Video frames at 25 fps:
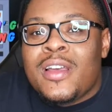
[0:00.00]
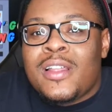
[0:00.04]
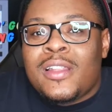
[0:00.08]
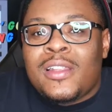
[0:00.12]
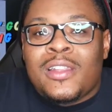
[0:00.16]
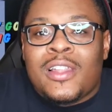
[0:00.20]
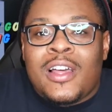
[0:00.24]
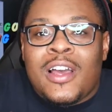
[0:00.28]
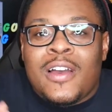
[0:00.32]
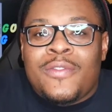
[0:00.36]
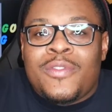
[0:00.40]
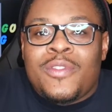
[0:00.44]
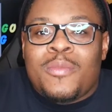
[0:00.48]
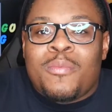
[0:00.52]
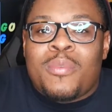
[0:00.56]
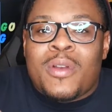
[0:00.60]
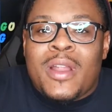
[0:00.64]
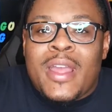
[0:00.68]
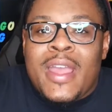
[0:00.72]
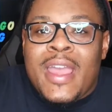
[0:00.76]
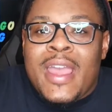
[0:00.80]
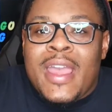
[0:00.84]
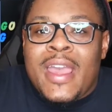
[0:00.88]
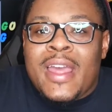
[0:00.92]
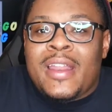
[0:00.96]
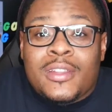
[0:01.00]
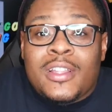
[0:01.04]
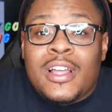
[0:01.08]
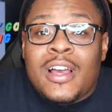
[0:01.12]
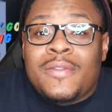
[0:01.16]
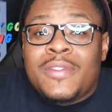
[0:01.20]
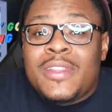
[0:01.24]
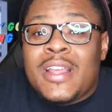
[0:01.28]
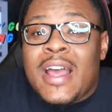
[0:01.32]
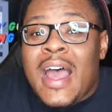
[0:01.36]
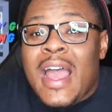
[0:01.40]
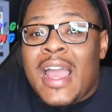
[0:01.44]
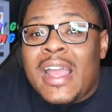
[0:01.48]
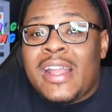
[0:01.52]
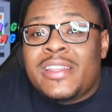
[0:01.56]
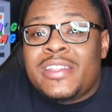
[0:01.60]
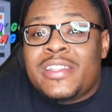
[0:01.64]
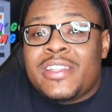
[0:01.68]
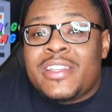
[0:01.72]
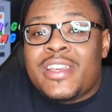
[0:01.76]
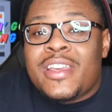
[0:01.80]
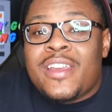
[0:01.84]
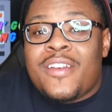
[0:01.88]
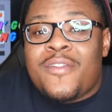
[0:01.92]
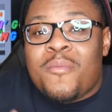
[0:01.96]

Loved the brand, loved the idea.